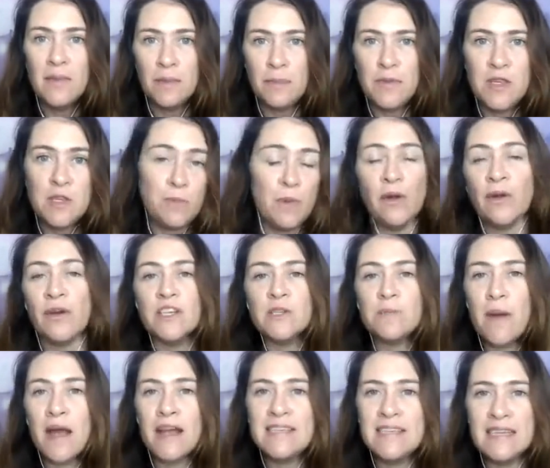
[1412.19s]
Spirit's
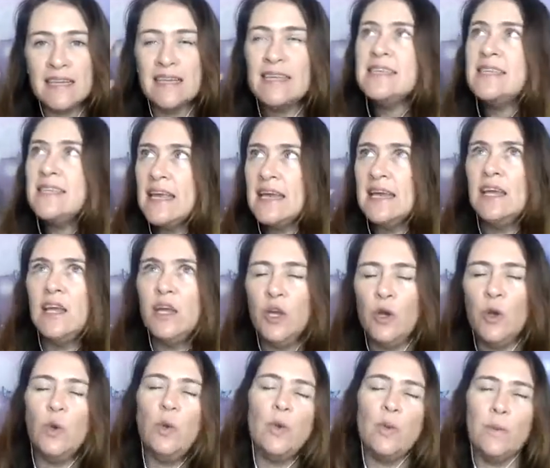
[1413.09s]
basically sending
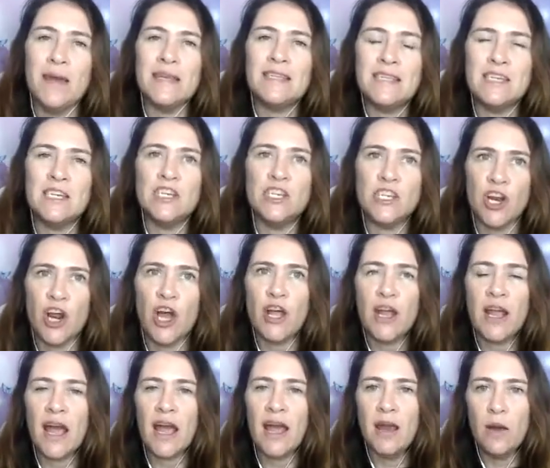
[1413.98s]
you the message that,
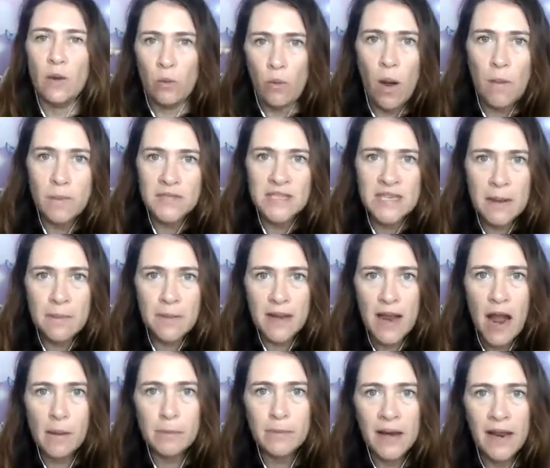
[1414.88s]
okay, I'm
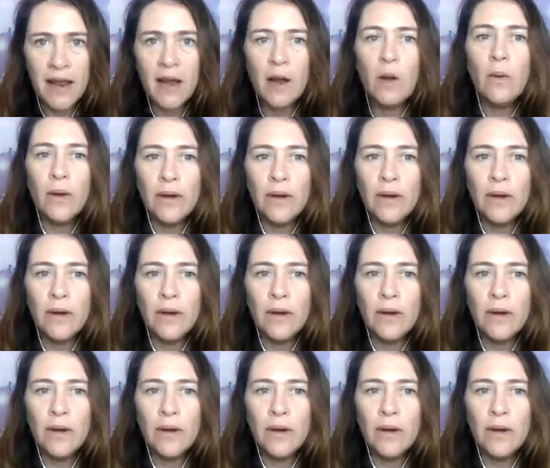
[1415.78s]
stepping up now.